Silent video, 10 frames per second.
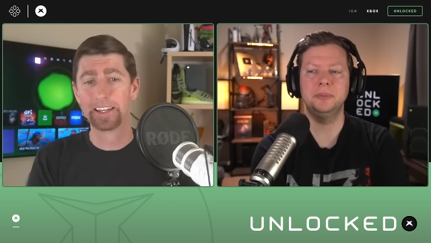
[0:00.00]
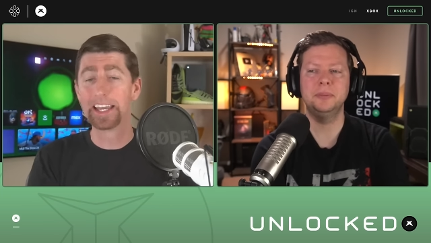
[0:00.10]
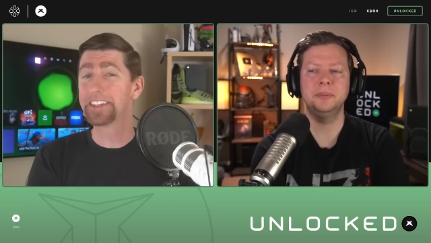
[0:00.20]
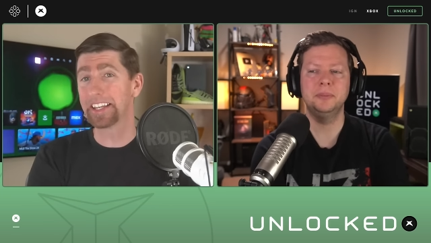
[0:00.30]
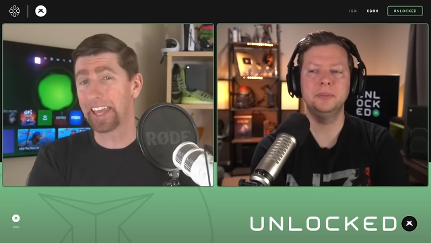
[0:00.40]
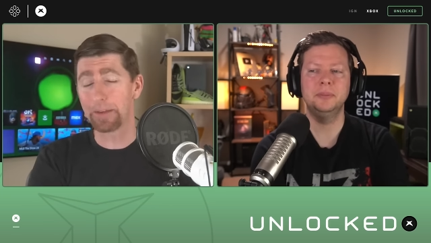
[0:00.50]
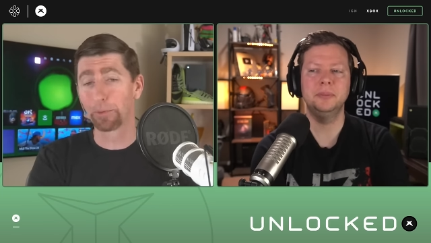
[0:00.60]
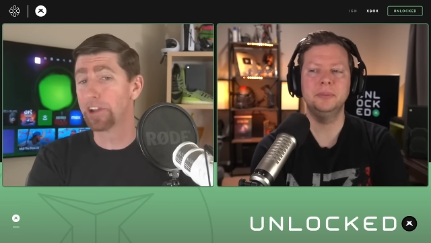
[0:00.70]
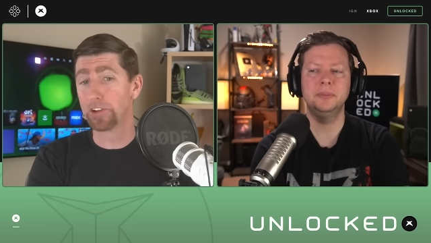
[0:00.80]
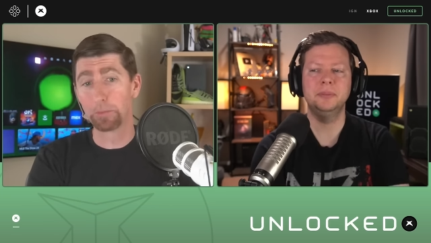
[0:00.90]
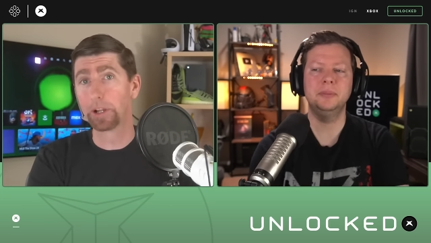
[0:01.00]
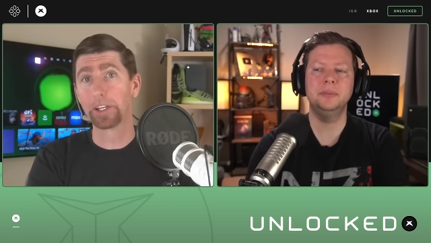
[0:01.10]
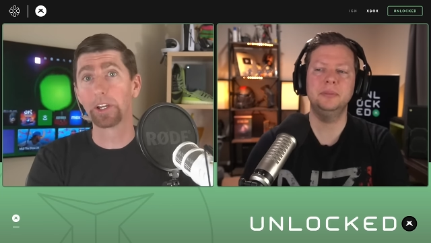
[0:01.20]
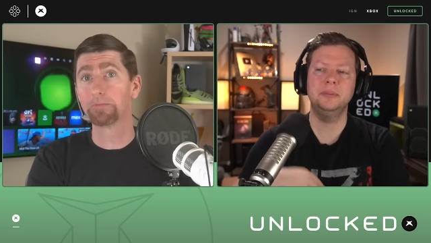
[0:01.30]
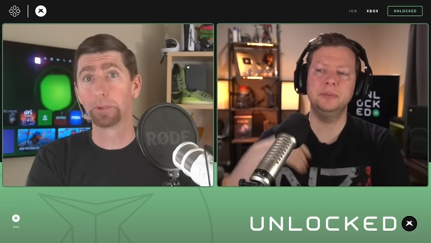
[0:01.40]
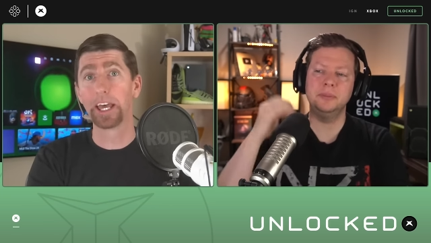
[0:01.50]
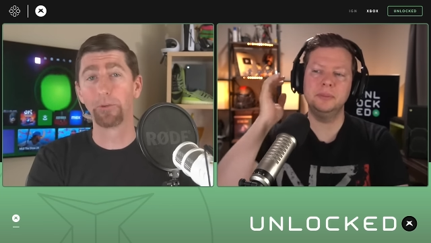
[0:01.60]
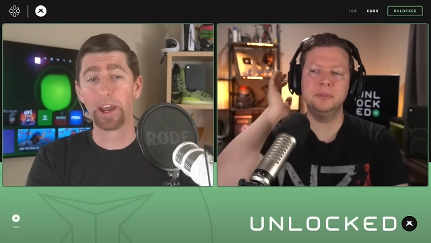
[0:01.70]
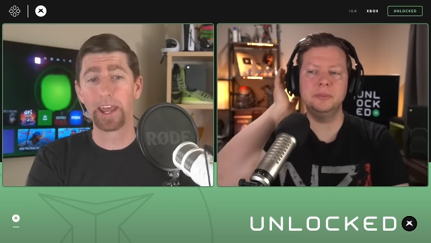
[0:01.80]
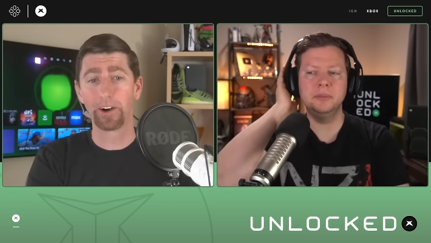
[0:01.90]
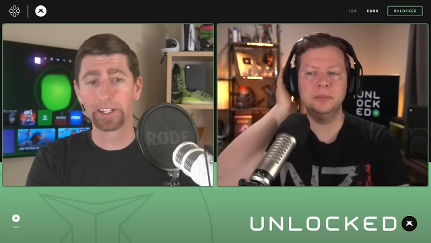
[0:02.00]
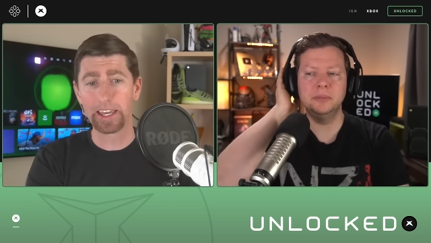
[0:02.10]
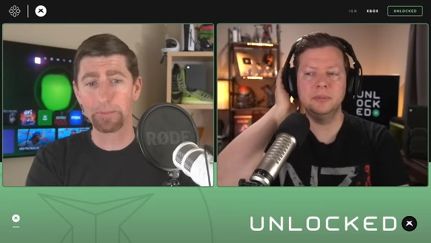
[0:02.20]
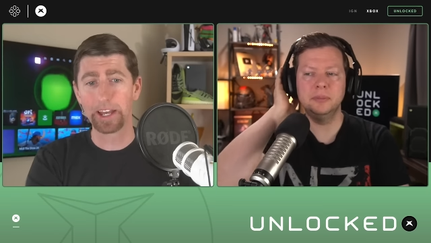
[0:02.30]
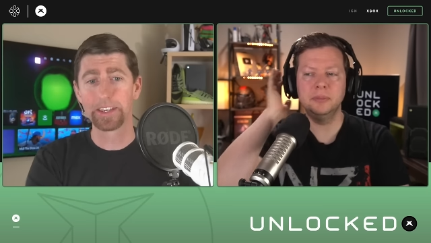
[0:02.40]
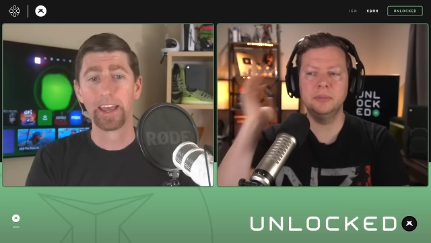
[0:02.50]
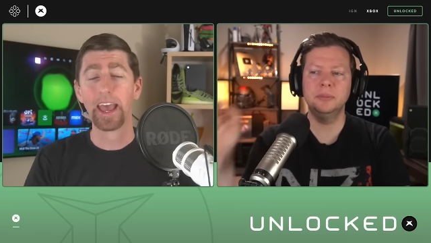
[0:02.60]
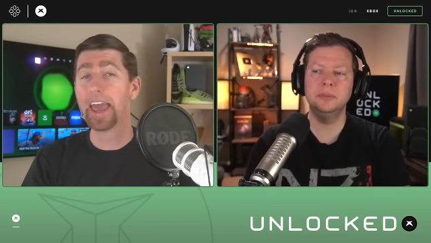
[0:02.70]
Speaker 1: It's in game preview, but you can play it right now on Game Pass.